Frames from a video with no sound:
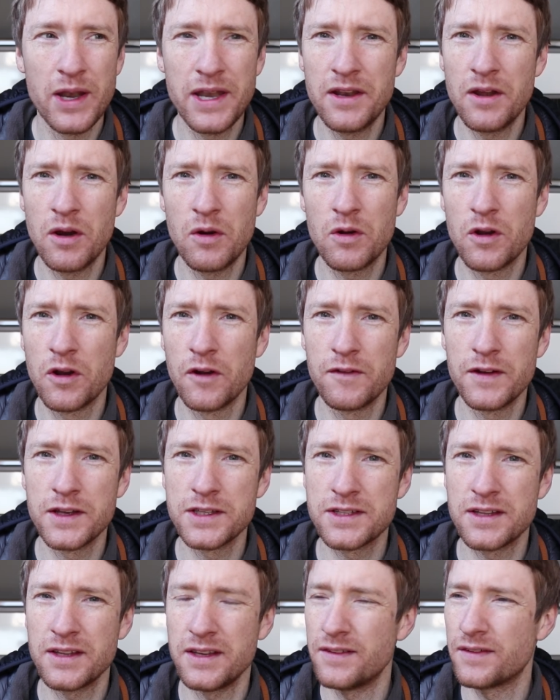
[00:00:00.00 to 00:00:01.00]
window
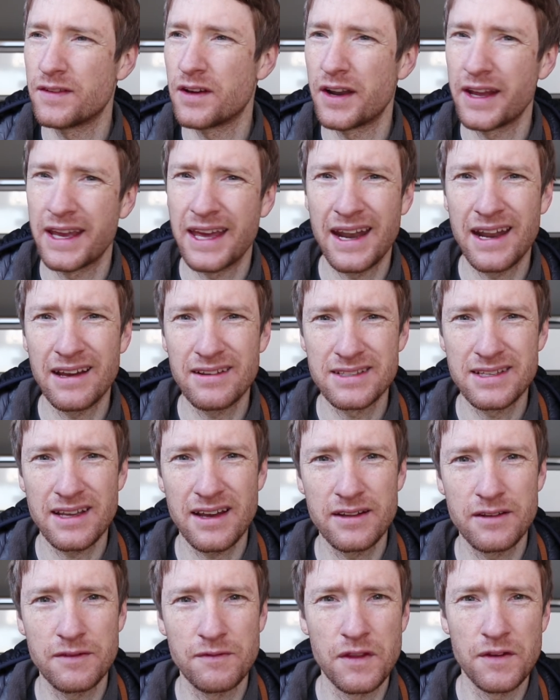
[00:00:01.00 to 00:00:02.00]
covers that you've got to get
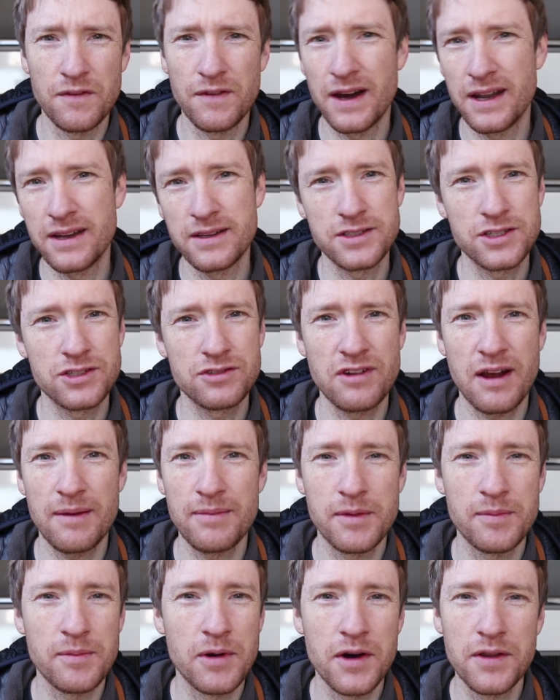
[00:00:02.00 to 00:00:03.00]
outside of the van and strap
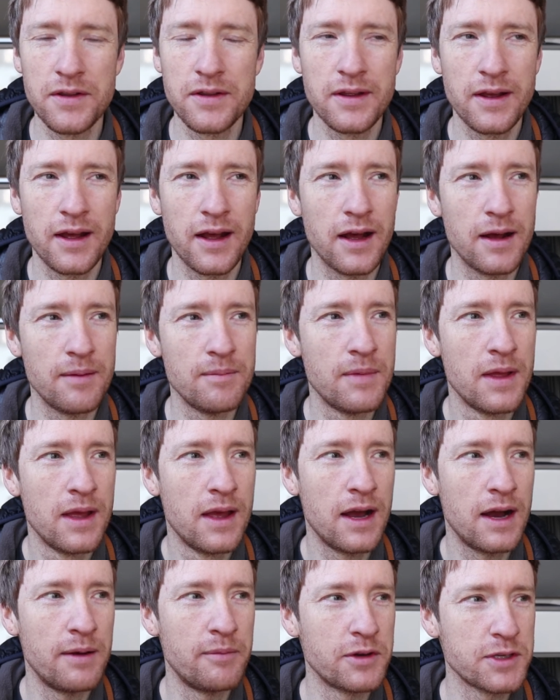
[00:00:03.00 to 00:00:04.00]
them on. Um,
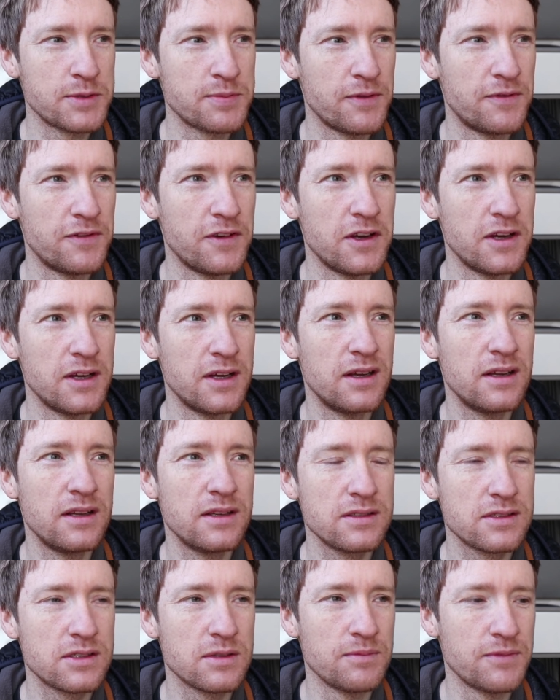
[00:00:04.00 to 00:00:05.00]
I much prefer
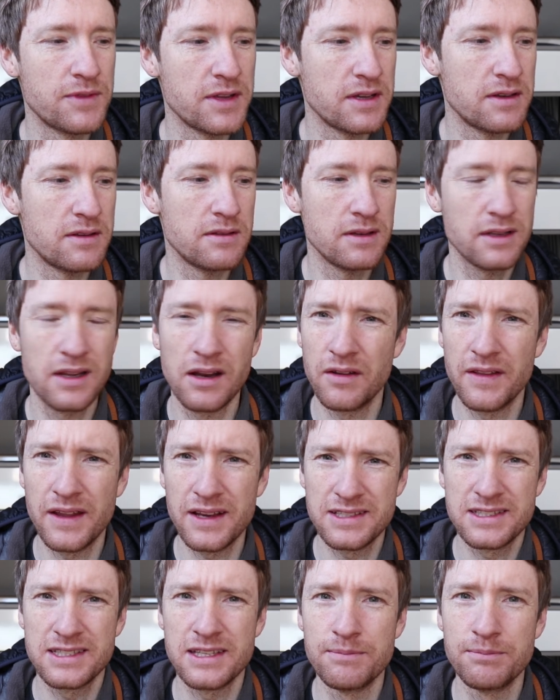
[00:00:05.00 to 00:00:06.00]
something, you know, a
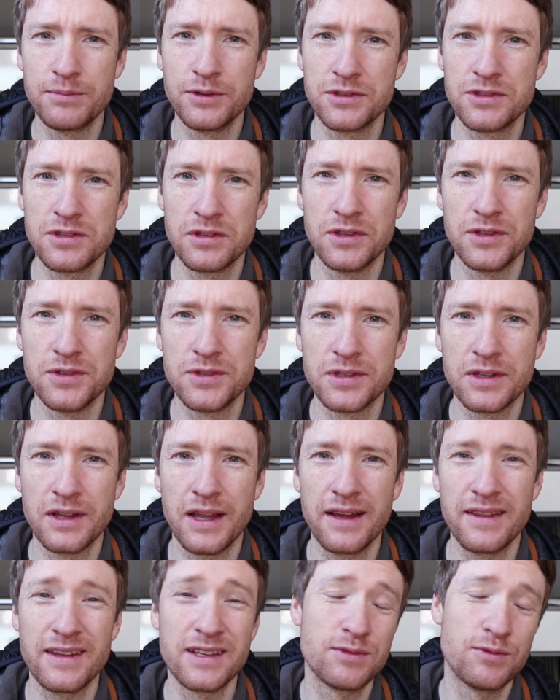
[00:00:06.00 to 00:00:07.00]
nice simple solution
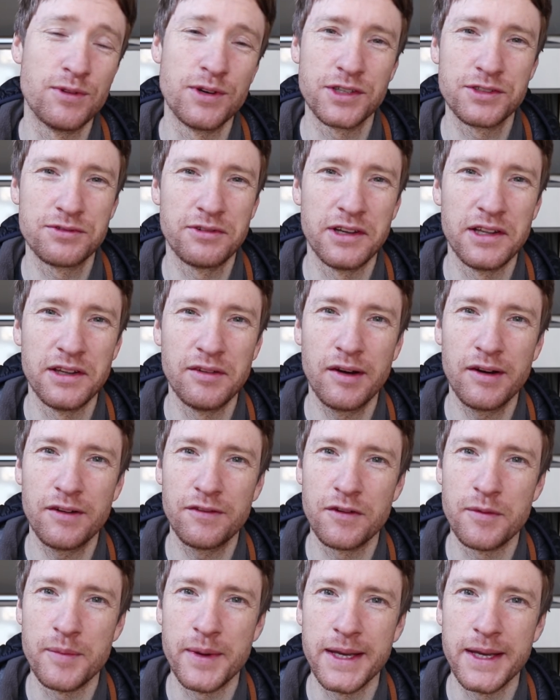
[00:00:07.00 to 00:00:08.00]
like this works really well for